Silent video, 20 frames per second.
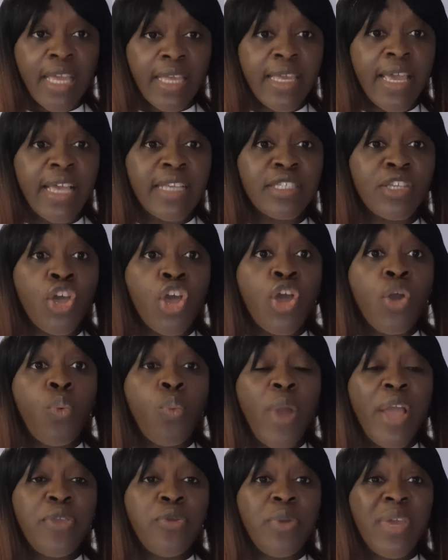Yes,
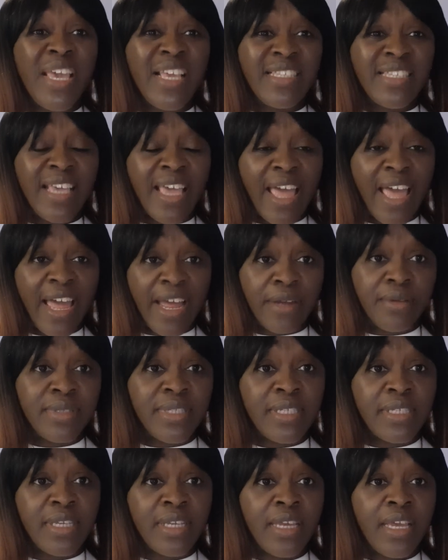when you eat
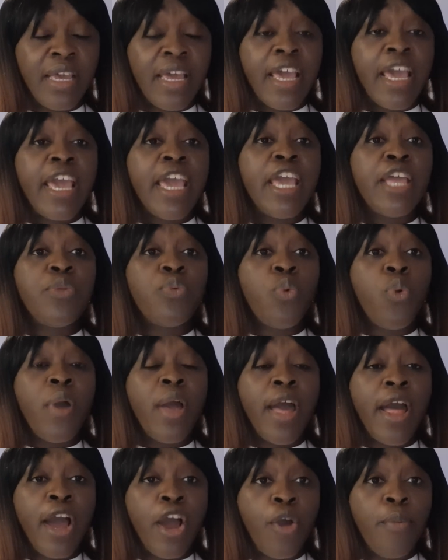healthy, it will
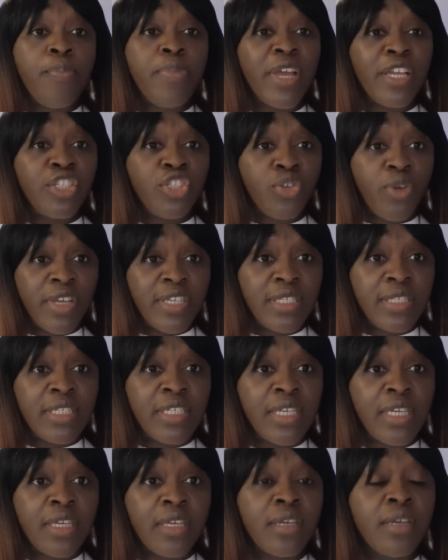help your
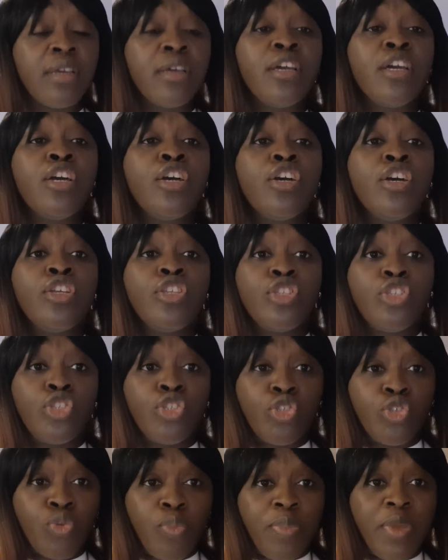joystick
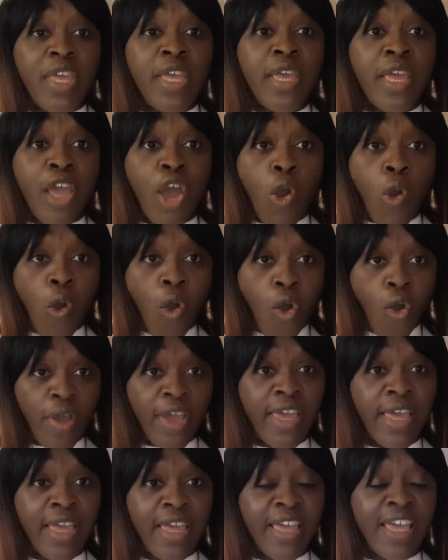to be
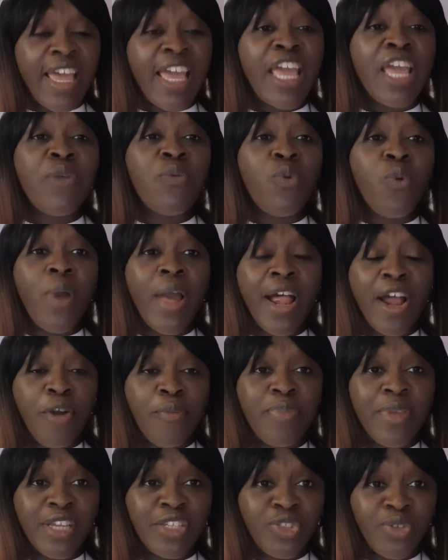okay. It will
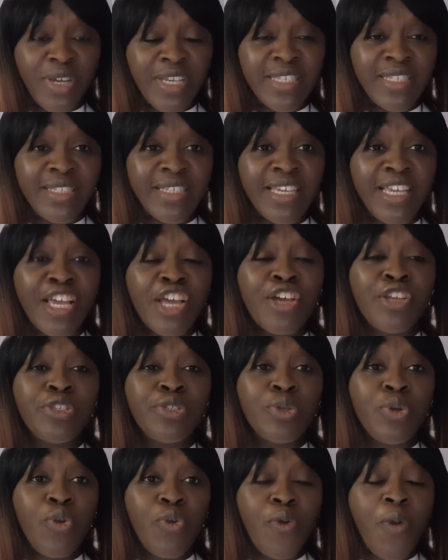help your joystick
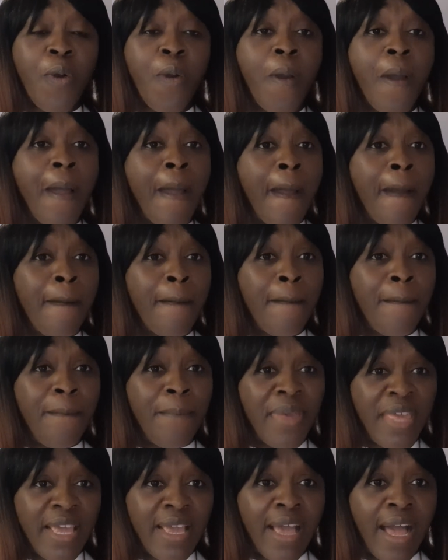to grow
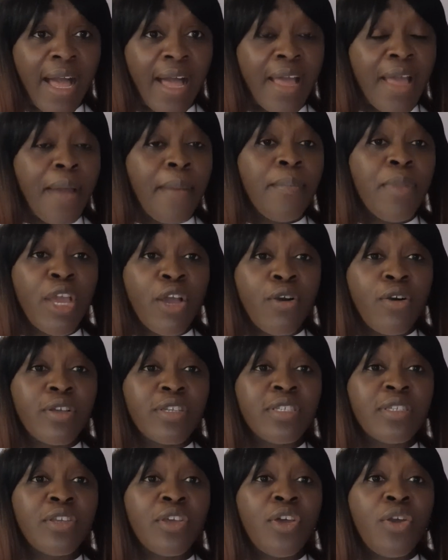bigger,
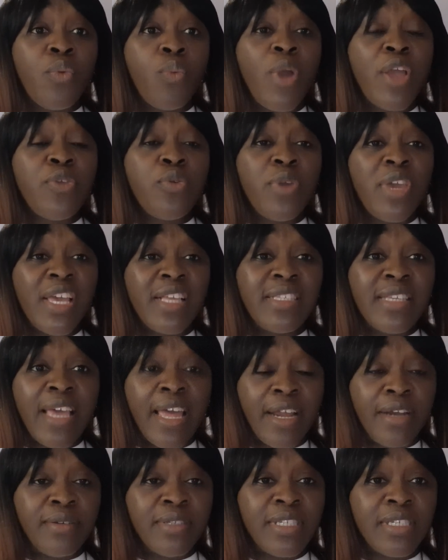because when you eat
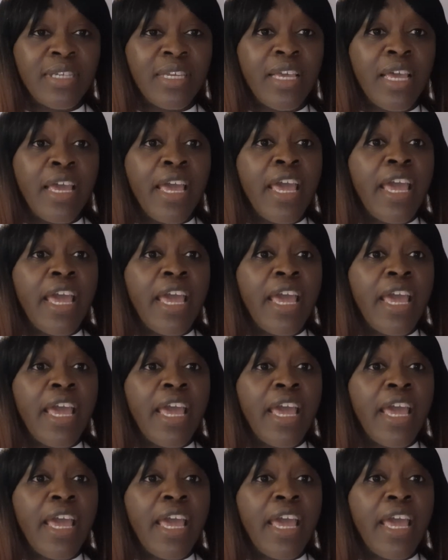healthy,